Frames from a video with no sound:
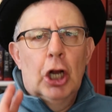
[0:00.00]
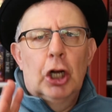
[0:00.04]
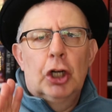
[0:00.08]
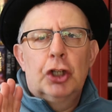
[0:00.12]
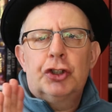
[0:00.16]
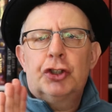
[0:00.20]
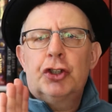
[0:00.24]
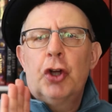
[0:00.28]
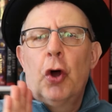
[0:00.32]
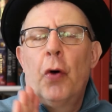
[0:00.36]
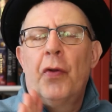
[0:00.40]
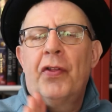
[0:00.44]

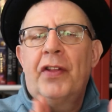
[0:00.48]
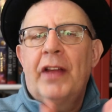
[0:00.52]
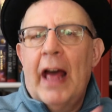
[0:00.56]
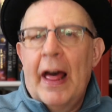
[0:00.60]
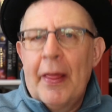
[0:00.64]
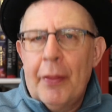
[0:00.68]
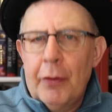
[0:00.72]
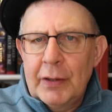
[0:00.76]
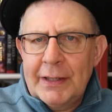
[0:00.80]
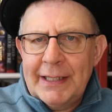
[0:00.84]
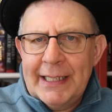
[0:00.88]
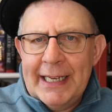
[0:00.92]
So the
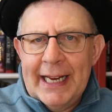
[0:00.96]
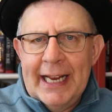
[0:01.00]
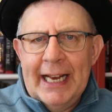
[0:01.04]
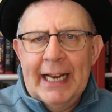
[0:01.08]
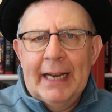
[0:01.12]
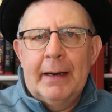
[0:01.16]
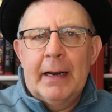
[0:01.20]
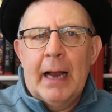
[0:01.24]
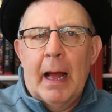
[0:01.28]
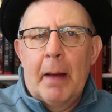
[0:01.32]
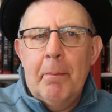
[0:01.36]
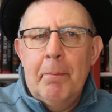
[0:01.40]
other
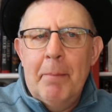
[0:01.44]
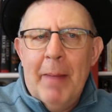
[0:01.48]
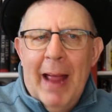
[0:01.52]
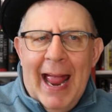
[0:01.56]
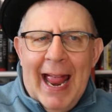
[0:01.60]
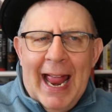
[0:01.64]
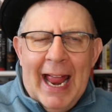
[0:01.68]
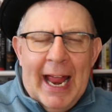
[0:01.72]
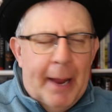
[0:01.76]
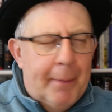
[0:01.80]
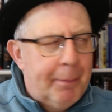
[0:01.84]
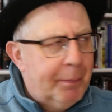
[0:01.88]
teen,
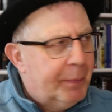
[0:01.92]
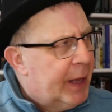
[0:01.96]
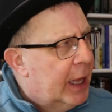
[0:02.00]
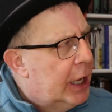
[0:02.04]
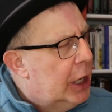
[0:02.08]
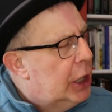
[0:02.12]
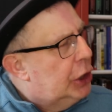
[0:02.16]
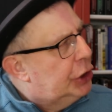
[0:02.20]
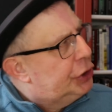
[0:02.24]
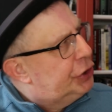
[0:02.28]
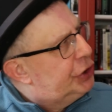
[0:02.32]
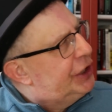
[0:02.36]
May,
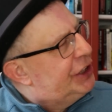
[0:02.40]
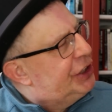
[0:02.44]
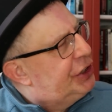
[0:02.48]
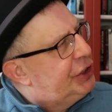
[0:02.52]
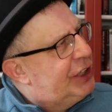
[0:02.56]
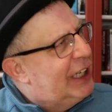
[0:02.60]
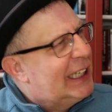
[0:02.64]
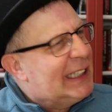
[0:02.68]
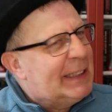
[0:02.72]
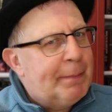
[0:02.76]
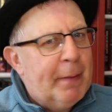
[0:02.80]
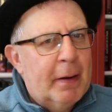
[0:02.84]
she's
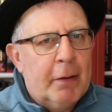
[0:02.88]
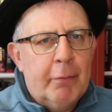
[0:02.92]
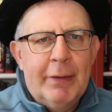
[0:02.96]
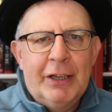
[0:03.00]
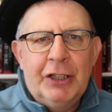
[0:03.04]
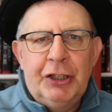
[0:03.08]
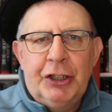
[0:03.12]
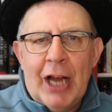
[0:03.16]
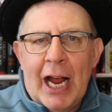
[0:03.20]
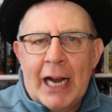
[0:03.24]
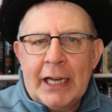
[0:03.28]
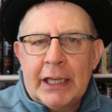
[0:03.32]
just been
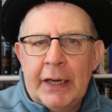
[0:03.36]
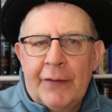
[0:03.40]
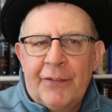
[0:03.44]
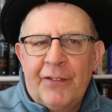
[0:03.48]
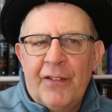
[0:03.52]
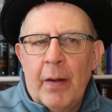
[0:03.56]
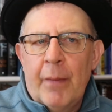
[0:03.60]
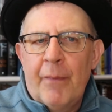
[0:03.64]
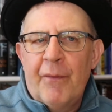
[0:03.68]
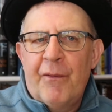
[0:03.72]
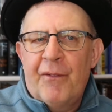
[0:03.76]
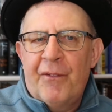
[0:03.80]
rejected
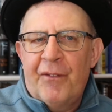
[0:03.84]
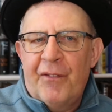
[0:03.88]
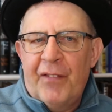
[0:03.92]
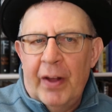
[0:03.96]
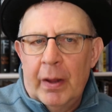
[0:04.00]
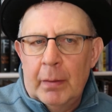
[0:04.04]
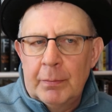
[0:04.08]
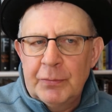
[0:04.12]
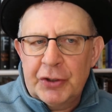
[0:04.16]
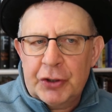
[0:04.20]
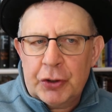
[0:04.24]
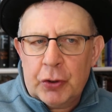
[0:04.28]
from
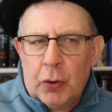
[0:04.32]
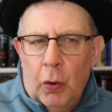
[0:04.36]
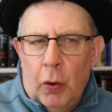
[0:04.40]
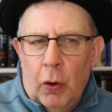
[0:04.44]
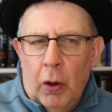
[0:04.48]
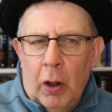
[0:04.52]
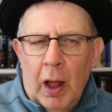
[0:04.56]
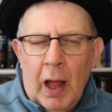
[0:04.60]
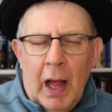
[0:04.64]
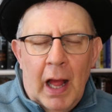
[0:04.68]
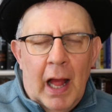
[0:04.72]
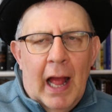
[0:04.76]
film
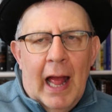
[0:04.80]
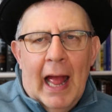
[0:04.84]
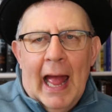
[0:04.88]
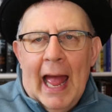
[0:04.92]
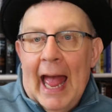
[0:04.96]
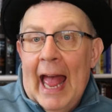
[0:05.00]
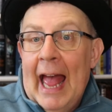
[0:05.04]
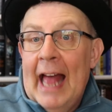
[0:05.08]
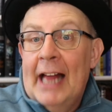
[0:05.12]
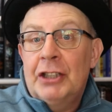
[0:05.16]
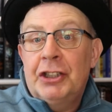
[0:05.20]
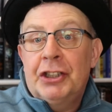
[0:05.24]
school
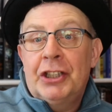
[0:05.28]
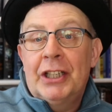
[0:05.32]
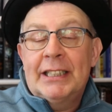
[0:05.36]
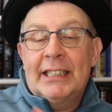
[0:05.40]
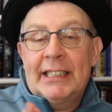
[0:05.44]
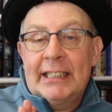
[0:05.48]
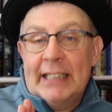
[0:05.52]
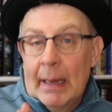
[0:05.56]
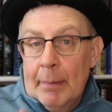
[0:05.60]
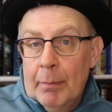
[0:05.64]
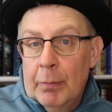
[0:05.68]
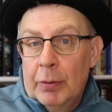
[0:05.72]
and she
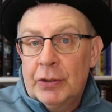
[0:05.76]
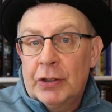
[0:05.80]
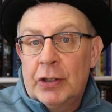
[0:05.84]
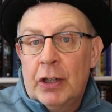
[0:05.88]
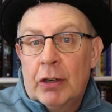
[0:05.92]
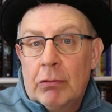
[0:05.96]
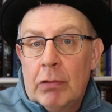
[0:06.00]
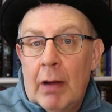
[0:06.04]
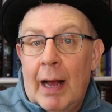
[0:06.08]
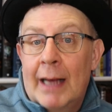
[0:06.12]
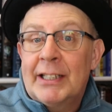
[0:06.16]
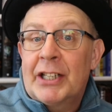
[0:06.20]
stumbles
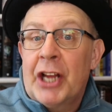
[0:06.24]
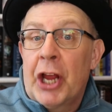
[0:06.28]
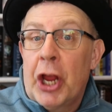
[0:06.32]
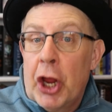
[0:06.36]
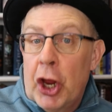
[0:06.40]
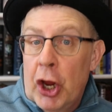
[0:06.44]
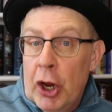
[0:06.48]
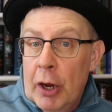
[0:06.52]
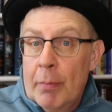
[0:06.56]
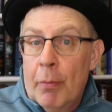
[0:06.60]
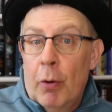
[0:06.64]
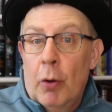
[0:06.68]
across
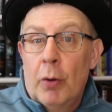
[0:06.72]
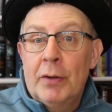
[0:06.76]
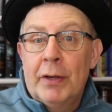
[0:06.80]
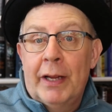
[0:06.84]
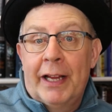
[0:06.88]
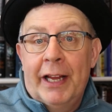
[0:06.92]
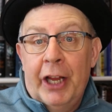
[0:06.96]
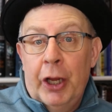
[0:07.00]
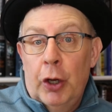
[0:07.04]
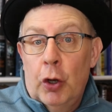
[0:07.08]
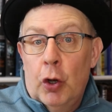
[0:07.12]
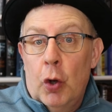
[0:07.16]

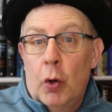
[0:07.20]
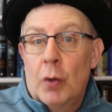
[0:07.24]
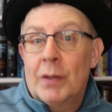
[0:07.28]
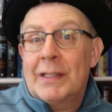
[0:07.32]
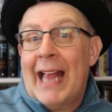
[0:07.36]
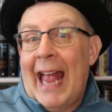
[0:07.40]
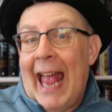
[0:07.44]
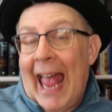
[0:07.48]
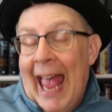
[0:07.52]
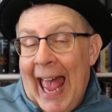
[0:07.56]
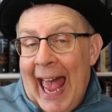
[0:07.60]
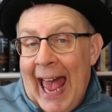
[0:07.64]

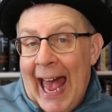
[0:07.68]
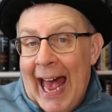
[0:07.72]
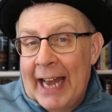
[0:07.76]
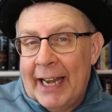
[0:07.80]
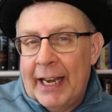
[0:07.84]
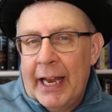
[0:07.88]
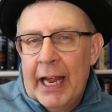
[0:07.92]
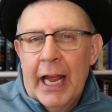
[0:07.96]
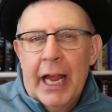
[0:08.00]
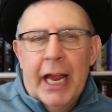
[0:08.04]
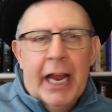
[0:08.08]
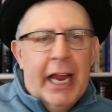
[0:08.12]
Hugo's
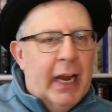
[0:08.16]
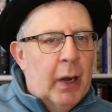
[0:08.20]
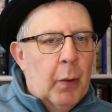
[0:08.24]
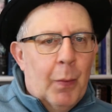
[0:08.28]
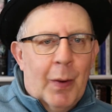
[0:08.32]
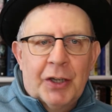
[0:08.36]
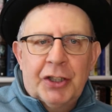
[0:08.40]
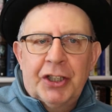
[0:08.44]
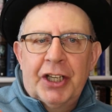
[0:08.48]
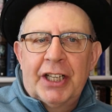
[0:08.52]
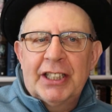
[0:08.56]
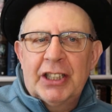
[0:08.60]
ad in
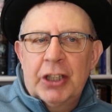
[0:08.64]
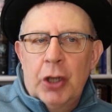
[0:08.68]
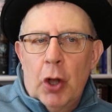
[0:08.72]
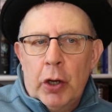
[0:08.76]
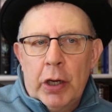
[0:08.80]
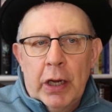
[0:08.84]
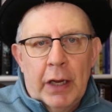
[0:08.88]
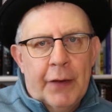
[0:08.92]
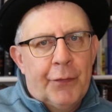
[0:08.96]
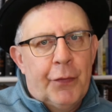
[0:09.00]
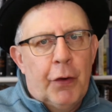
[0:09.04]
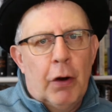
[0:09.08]
which he's
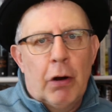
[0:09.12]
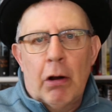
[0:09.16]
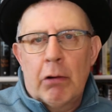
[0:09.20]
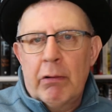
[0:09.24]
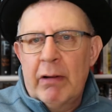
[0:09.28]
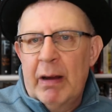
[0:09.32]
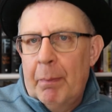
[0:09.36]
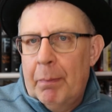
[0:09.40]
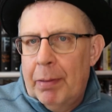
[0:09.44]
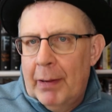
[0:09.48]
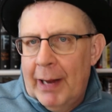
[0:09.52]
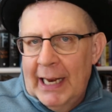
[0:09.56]
looking for a
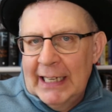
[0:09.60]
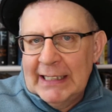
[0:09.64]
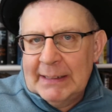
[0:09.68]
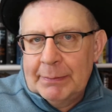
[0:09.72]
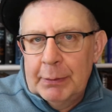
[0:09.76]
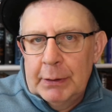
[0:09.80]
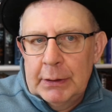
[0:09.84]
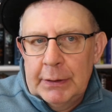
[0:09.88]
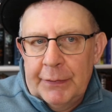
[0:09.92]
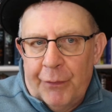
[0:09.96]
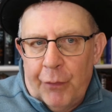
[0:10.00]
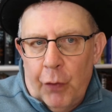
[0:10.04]

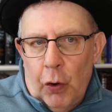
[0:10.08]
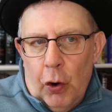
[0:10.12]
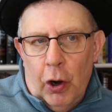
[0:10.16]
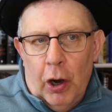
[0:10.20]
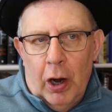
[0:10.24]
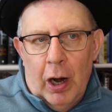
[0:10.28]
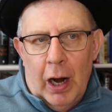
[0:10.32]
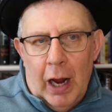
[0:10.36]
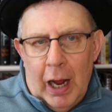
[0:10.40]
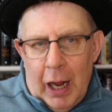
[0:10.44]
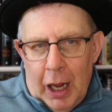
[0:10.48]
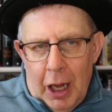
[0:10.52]
replacement
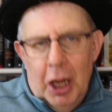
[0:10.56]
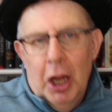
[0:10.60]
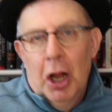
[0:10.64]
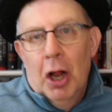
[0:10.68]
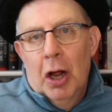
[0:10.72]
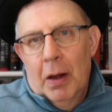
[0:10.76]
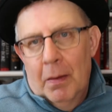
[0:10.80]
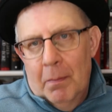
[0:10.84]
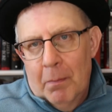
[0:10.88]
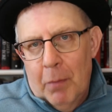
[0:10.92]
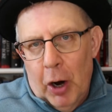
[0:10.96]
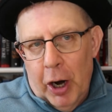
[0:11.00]
for
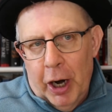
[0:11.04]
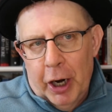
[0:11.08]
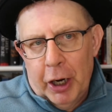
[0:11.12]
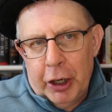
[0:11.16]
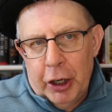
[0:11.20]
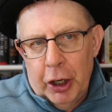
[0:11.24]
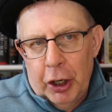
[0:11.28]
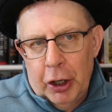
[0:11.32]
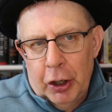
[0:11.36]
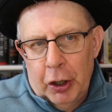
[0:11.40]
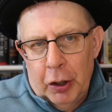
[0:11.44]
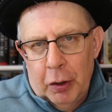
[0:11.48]

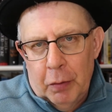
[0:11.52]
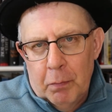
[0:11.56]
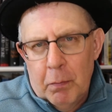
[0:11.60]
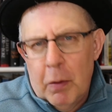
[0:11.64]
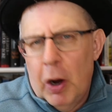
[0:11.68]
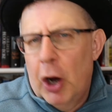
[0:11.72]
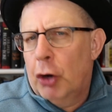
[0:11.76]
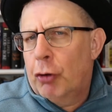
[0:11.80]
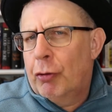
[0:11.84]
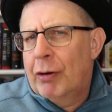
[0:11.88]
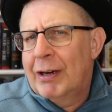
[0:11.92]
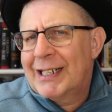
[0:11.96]

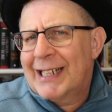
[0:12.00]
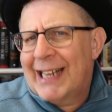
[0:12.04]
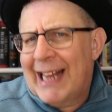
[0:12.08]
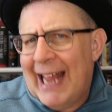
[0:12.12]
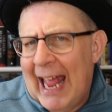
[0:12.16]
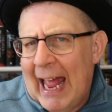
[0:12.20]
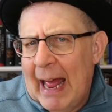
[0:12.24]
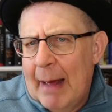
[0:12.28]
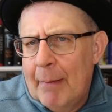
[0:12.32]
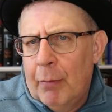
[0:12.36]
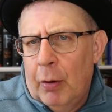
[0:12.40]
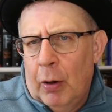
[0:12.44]
Margaret
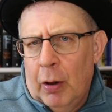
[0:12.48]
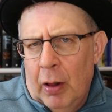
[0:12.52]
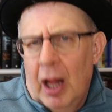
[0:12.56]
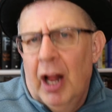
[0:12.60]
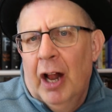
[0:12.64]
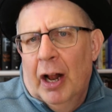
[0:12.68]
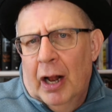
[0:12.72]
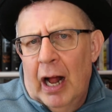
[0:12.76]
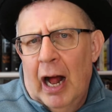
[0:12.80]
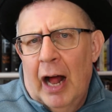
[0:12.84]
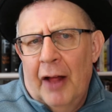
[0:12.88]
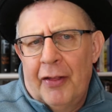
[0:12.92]
Campbell,
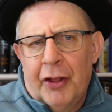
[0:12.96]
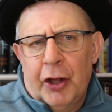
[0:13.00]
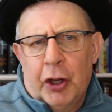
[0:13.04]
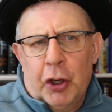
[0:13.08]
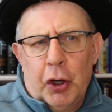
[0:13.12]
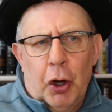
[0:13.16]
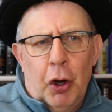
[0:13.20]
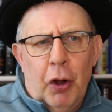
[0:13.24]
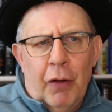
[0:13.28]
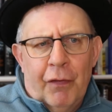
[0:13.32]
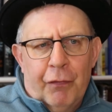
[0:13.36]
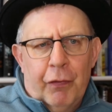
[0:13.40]
the
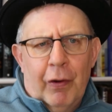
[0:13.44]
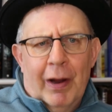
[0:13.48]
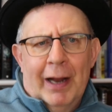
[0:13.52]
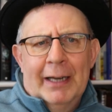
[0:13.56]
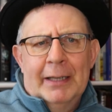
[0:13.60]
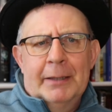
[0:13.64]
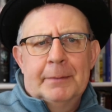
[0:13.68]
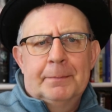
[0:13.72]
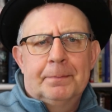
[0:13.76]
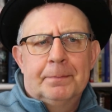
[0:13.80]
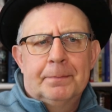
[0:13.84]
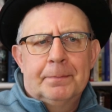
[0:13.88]

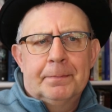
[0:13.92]
girlfriend.